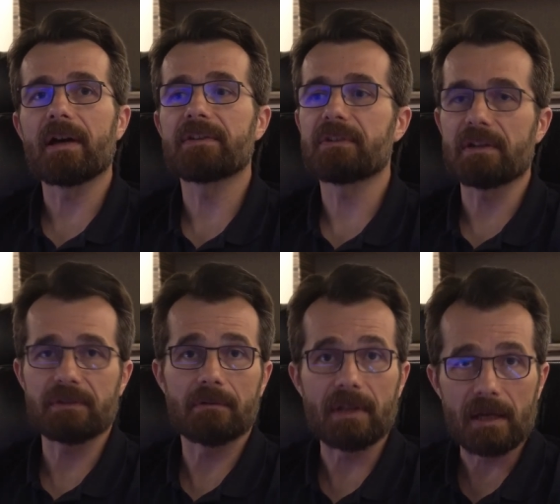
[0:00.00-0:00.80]
at,
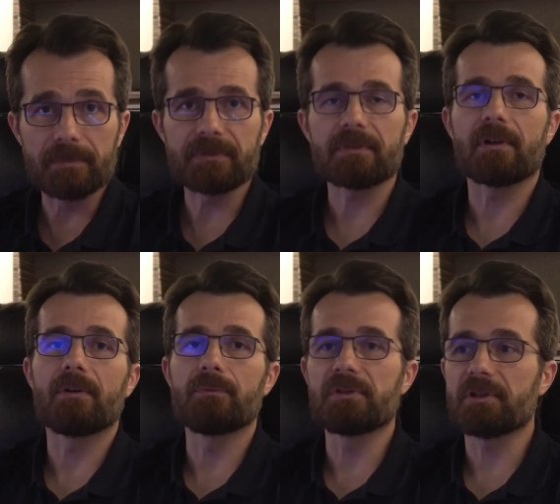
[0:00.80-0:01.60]
at our labs,
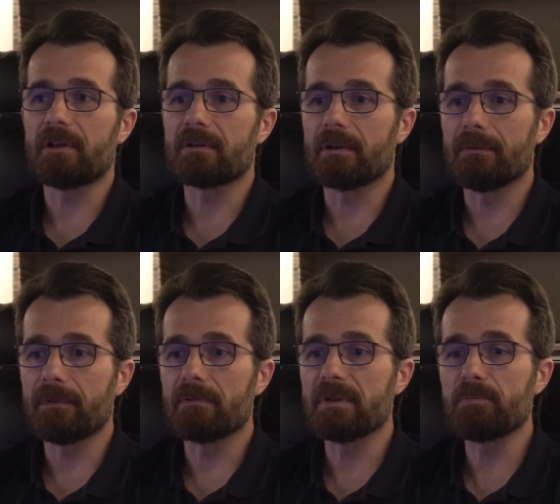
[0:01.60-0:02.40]
uh, which are uh,
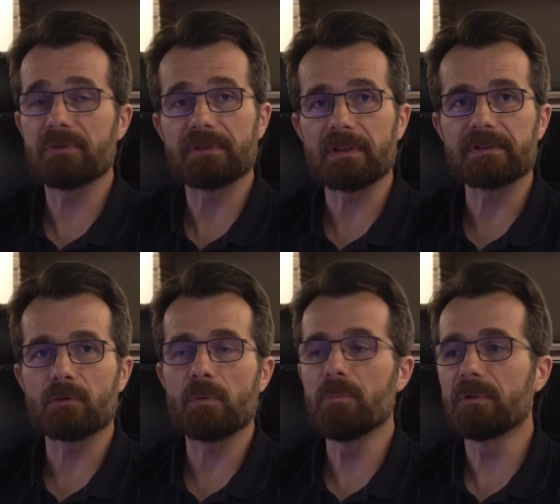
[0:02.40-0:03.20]
very precise
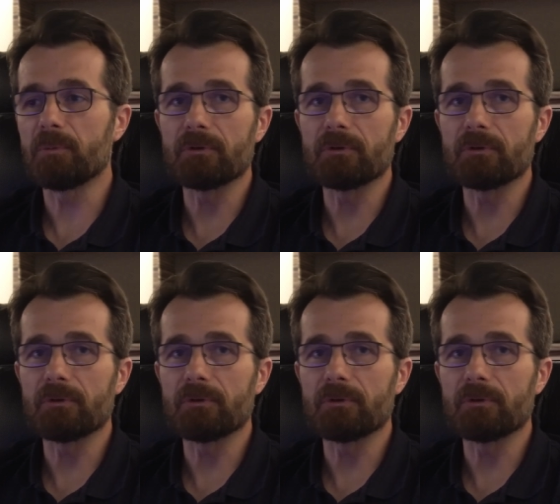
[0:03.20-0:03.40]
equipment,